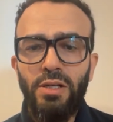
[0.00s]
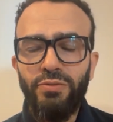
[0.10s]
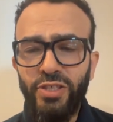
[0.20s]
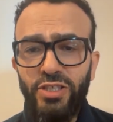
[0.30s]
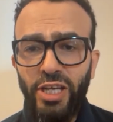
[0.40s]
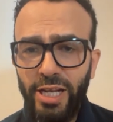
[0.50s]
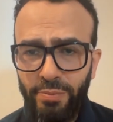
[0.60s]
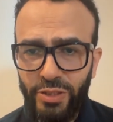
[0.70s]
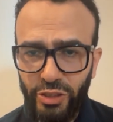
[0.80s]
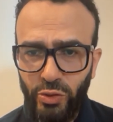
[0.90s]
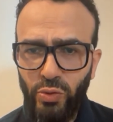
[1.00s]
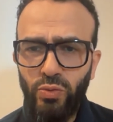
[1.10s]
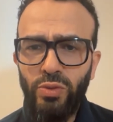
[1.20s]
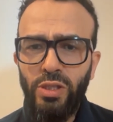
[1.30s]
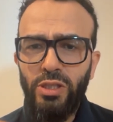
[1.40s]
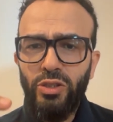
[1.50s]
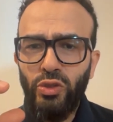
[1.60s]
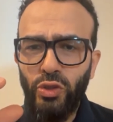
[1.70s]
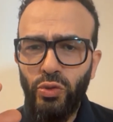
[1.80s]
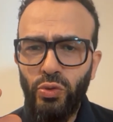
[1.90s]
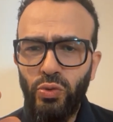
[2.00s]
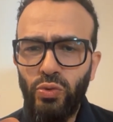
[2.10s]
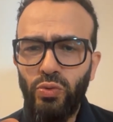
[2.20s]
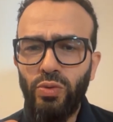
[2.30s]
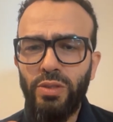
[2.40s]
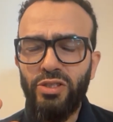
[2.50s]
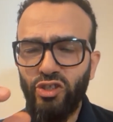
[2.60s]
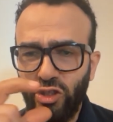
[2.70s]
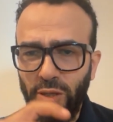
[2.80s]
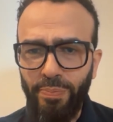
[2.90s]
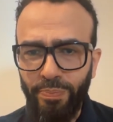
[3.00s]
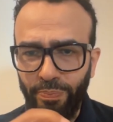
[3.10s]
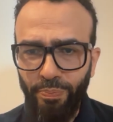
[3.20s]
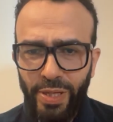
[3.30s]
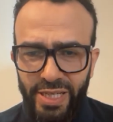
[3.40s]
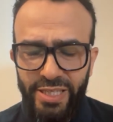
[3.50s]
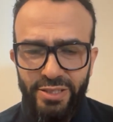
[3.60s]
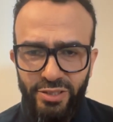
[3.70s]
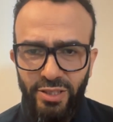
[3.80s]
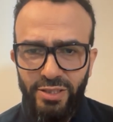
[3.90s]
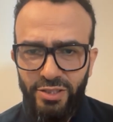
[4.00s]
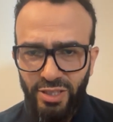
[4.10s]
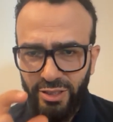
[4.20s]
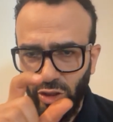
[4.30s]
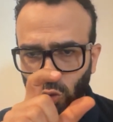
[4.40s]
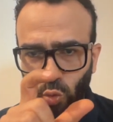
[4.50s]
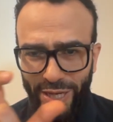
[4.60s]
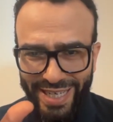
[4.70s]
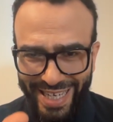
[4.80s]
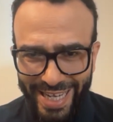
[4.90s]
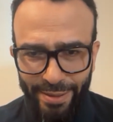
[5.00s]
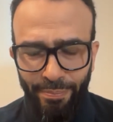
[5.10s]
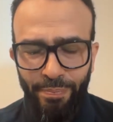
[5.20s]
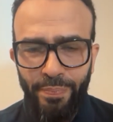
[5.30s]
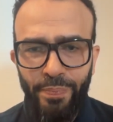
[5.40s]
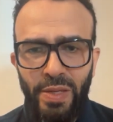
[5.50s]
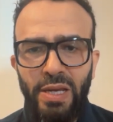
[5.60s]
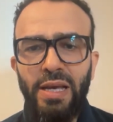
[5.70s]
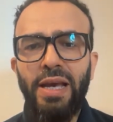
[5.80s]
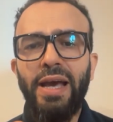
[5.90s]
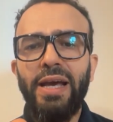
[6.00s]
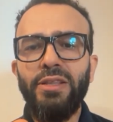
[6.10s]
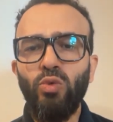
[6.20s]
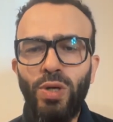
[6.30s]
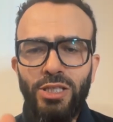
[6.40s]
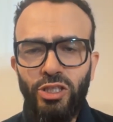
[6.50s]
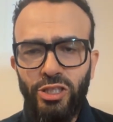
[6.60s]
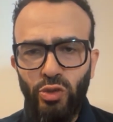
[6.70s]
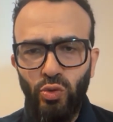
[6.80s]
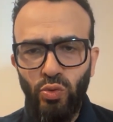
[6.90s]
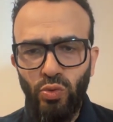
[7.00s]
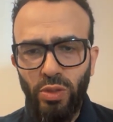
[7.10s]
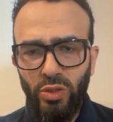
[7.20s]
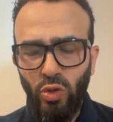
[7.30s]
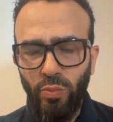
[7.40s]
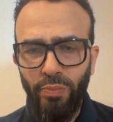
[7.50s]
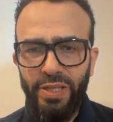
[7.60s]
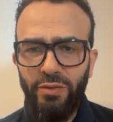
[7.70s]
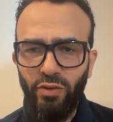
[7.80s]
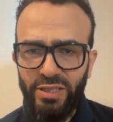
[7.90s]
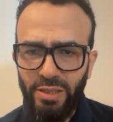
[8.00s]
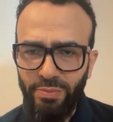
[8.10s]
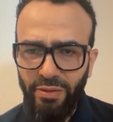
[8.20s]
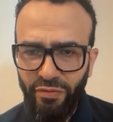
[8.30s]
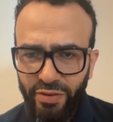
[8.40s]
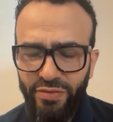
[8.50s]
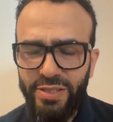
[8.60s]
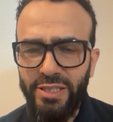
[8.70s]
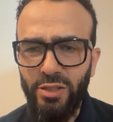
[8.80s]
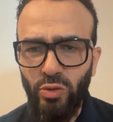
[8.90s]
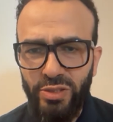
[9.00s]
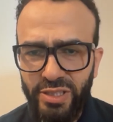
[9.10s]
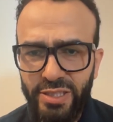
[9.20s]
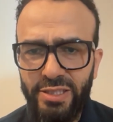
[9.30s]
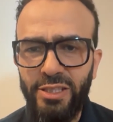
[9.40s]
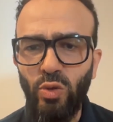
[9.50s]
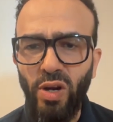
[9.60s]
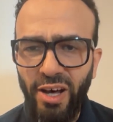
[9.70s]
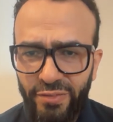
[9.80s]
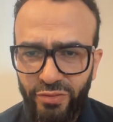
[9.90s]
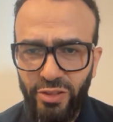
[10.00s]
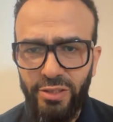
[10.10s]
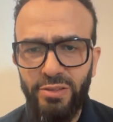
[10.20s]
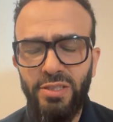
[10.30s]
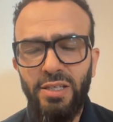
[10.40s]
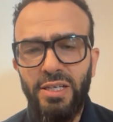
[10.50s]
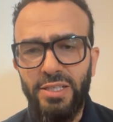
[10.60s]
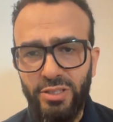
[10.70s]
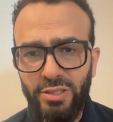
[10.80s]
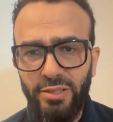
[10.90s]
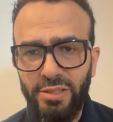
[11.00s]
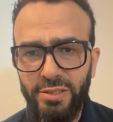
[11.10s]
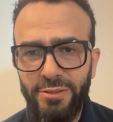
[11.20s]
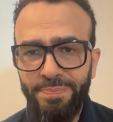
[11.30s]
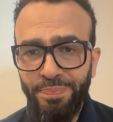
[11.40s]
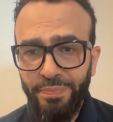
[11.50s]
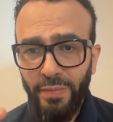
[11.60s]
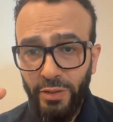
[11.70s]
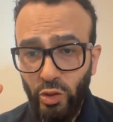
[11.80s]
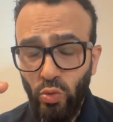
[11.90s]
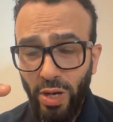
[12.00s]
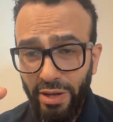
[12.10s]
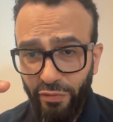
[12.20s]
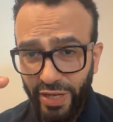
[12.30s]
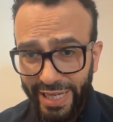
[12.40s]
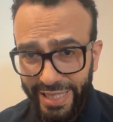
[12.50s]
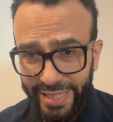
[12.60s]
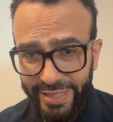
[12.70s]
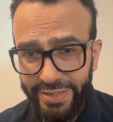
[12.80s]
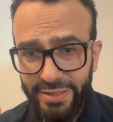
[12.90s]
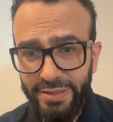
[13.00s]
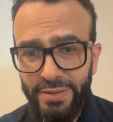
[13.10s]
This helps you to sub many studies under one name, and once you complete, for example, 50 or 60 or 100 studies, you have clear